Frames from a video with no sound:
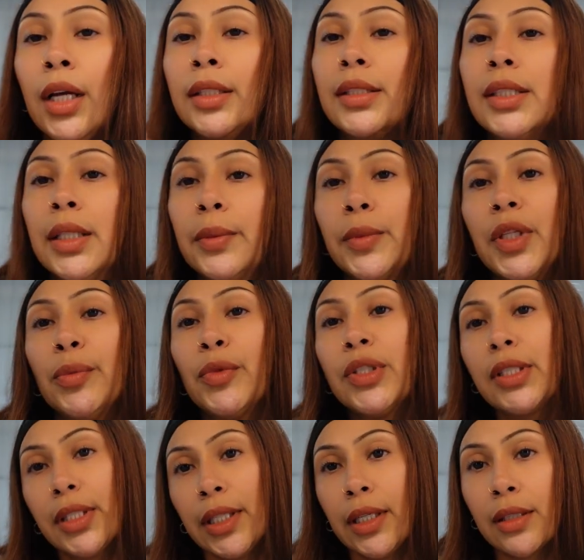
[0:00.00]
Tip number
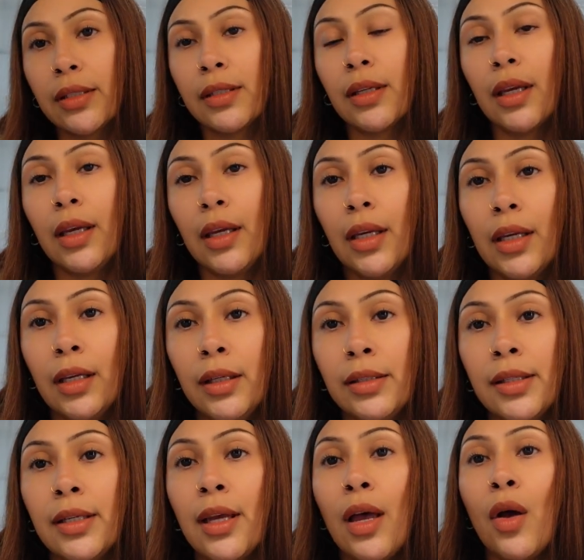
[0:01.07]
6
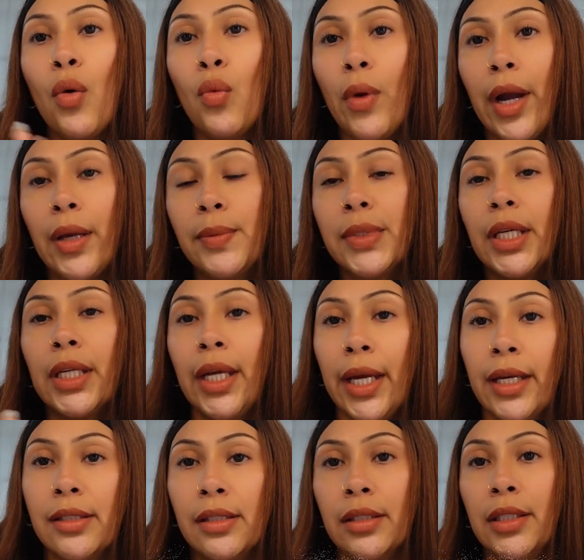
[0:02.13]
is wipes and
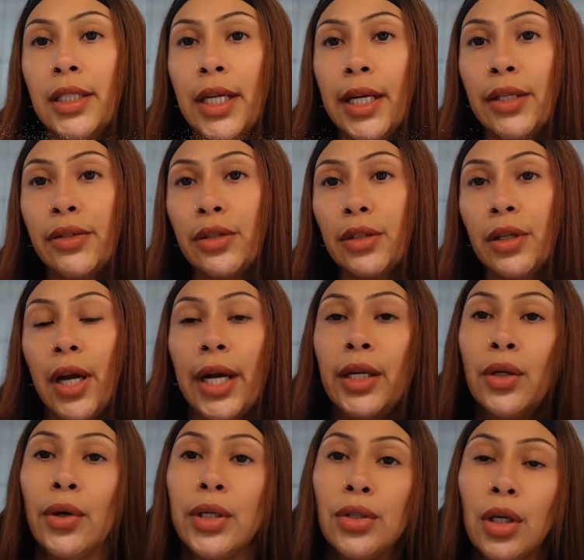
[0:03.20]
hand sanitizer. I
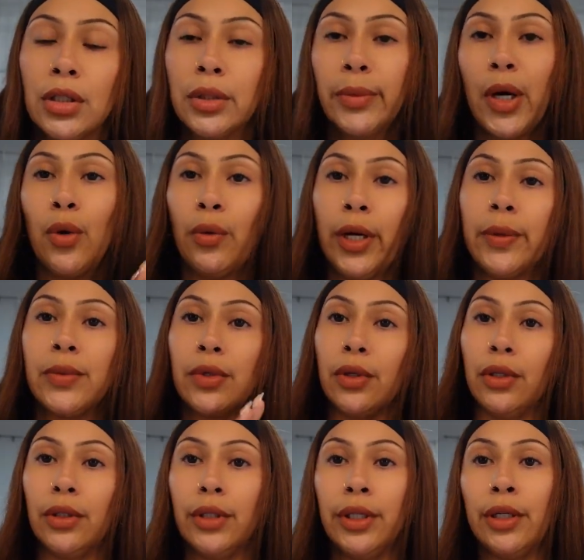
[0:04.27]
know I talked about wipes
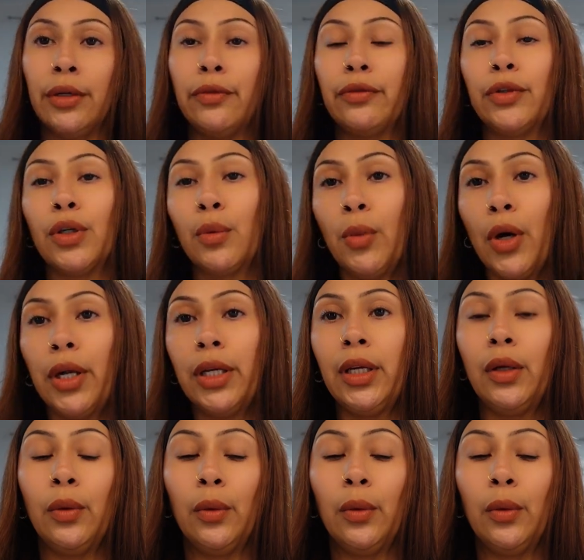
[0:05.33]
earlier for your body and